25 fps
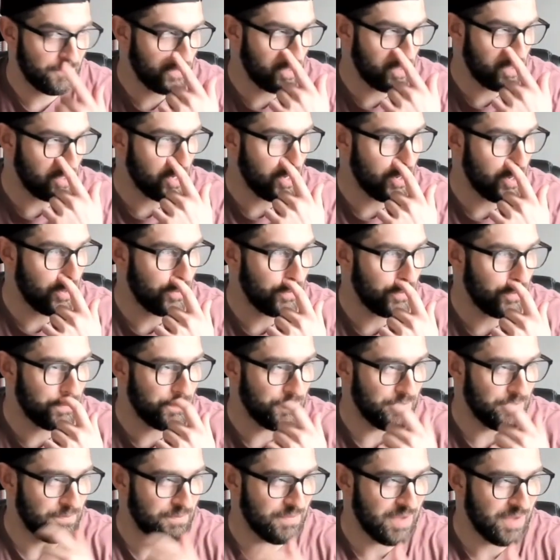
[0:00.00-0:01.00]

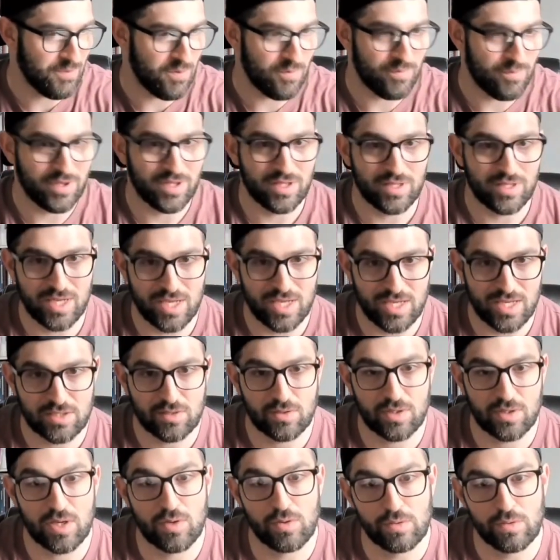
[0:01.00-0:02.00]
my mobility is
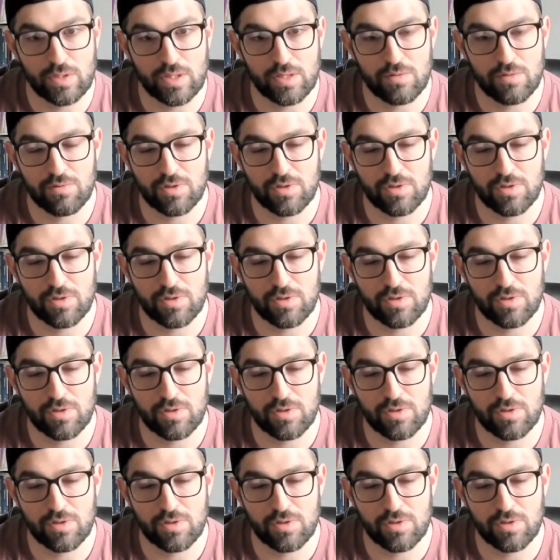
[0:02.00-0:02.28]
looking really,